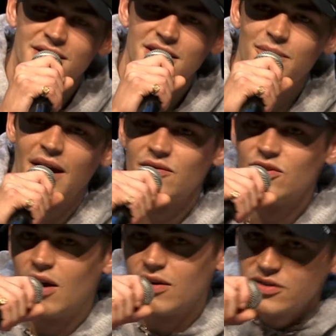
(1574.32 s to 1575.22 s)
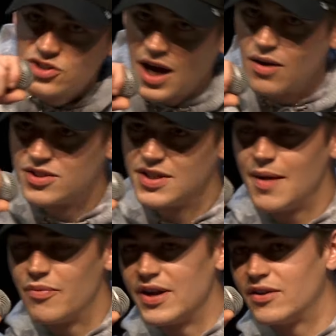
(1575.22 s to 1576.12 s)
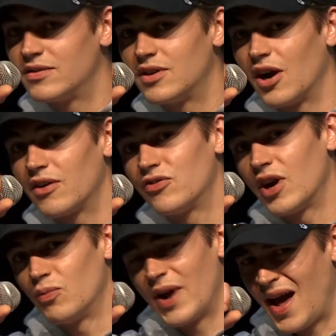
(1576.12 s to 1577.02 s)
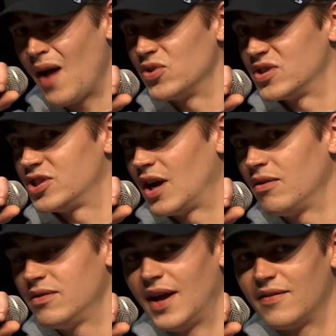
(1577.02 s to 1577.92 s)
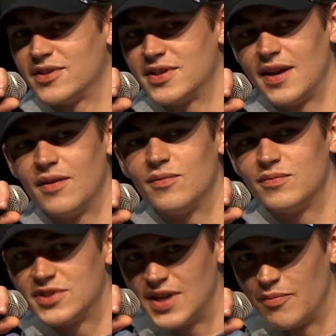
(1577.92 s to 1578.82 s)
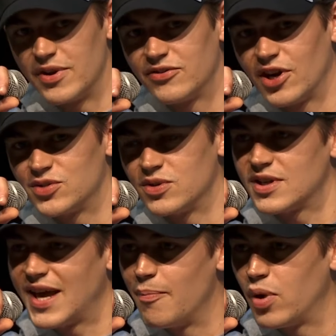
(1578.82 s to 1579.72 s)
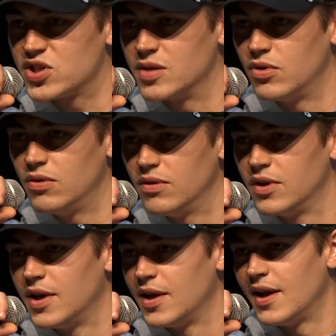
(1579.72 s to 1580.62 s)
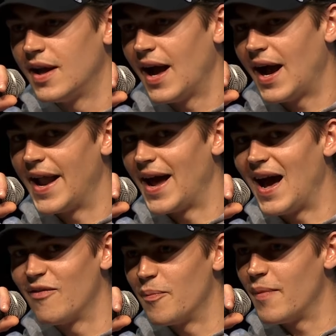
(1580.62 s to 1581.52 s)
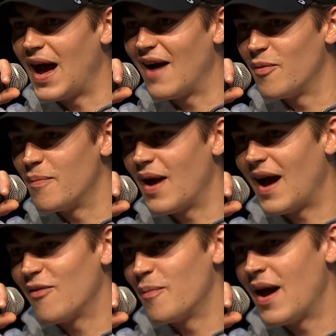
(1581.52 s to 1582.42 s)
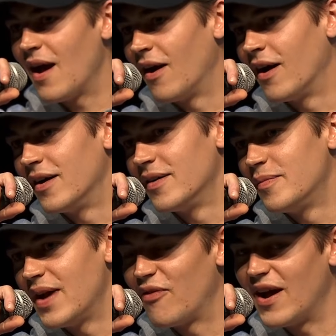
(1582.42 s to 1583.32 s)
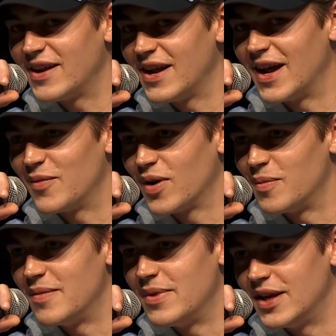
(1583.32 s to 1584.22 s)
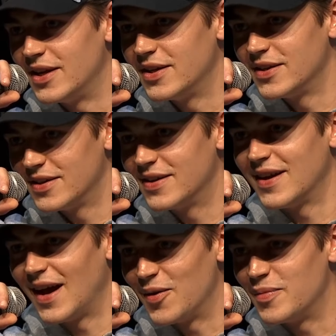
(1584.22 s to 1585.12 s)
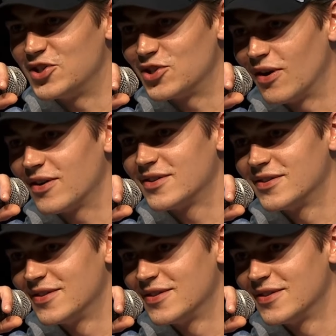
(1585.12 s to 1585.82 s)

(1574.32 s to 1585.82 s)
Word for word: My young child celebrity when I was a child, I have to say, celebrity crush was Kim Possible, and I haven't met her. But if I did, I'd probably be. I would be shocked.